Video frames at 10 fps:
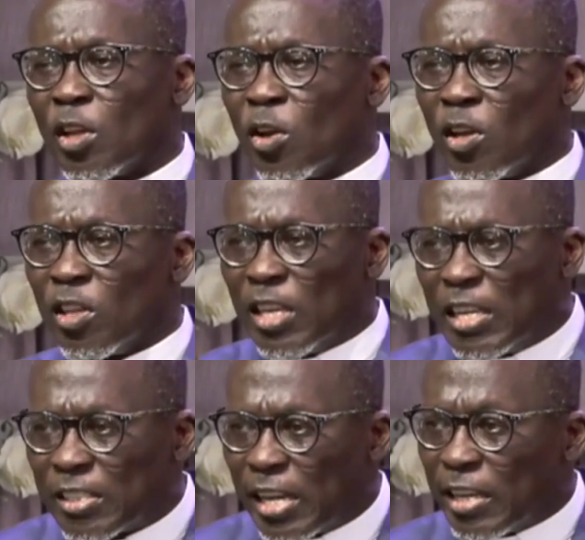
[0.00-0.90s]
These
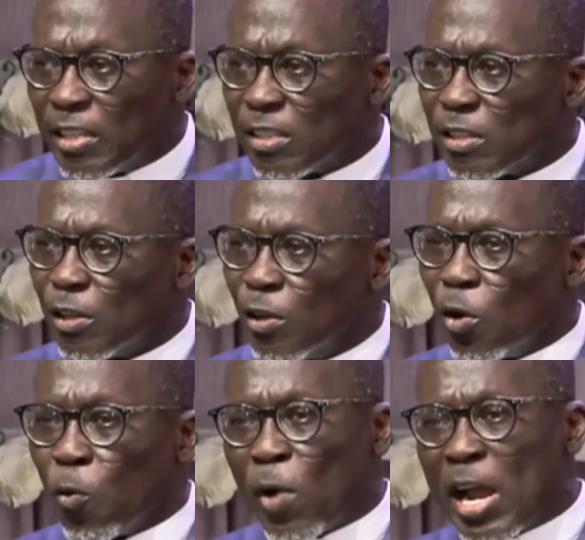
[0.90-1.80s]
days,
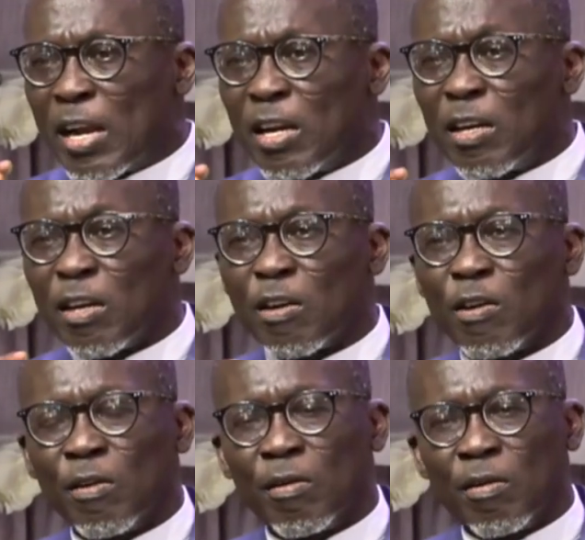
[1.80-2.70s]
when
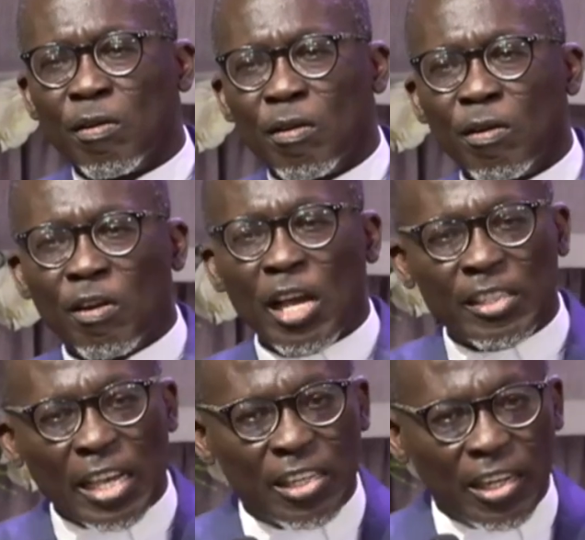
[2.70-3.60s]
a
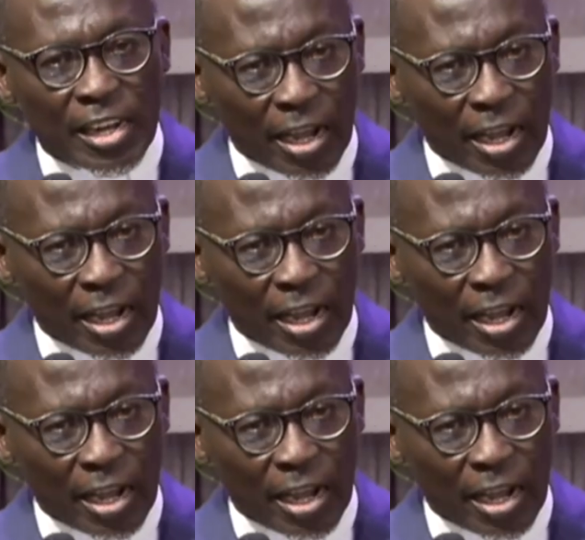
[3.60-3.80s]
church leader